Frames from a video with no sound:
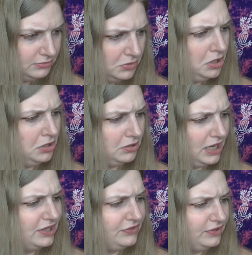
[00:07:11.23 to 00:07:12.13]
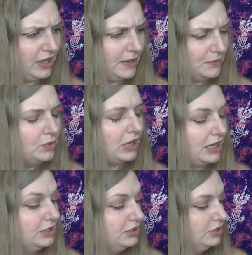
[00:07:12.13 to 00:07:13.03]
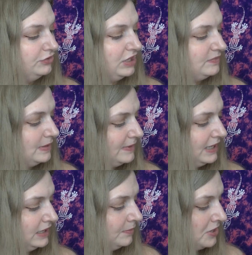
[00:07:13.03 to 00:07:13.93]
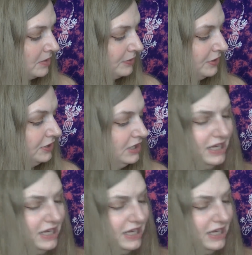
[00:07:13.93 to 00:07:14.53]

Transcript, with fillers: Oh, I could see that. Okay. So that's made by Hanna-Barbera.